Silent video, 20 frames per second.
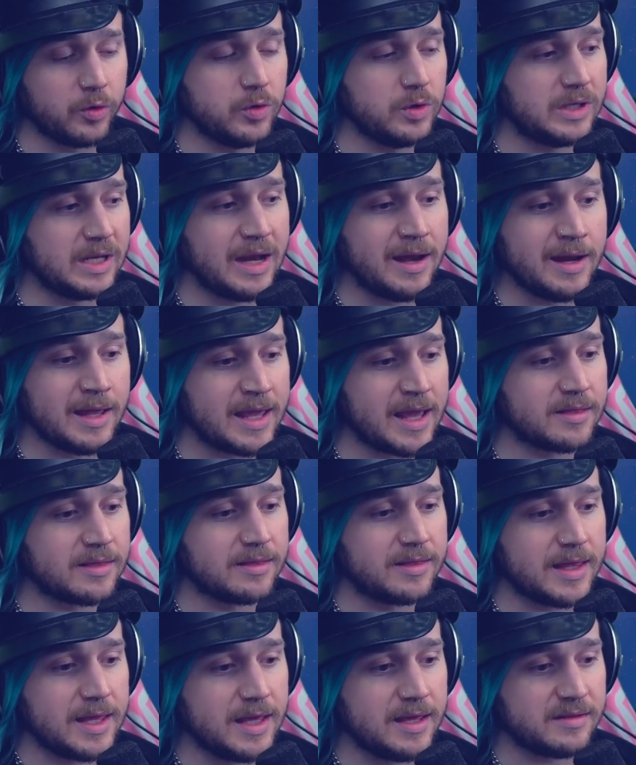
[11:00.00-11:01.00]
didn't get
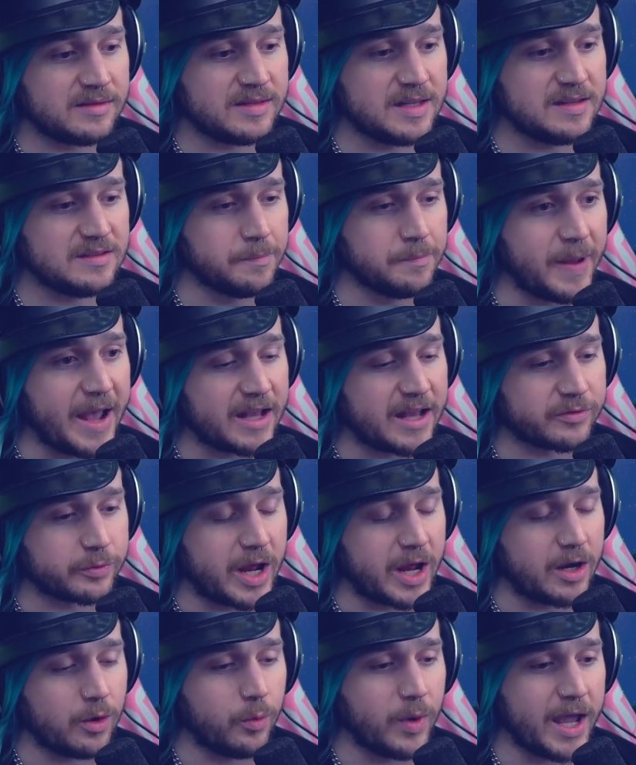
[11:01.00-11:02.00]
the season pass
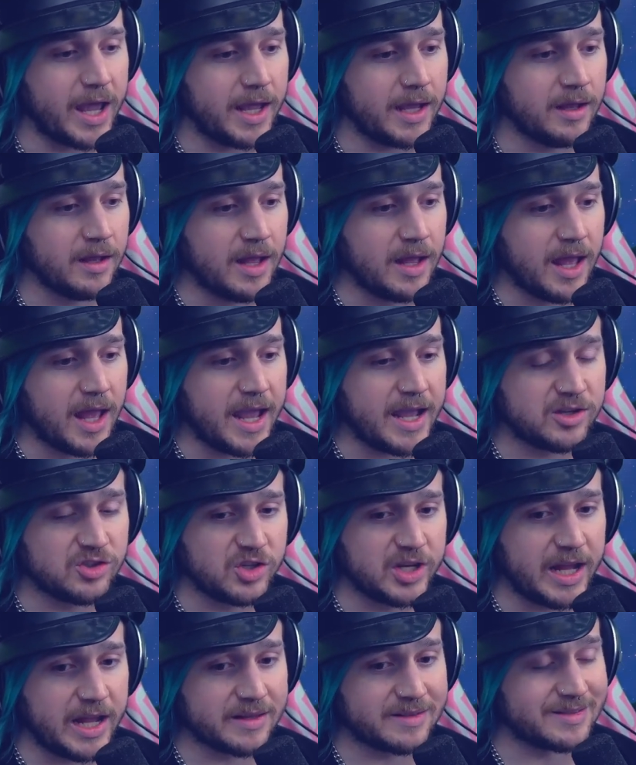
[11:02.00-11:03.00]
right away a
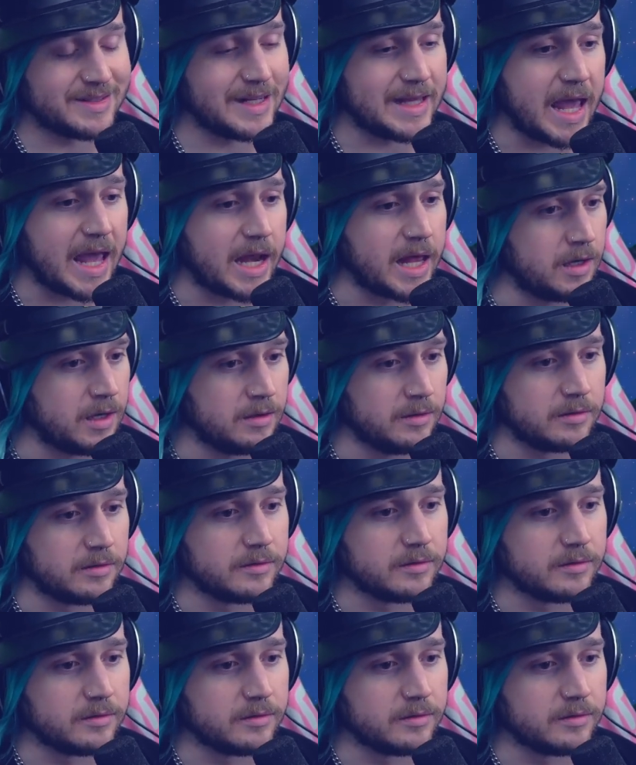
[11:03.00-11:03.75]
chance to get it.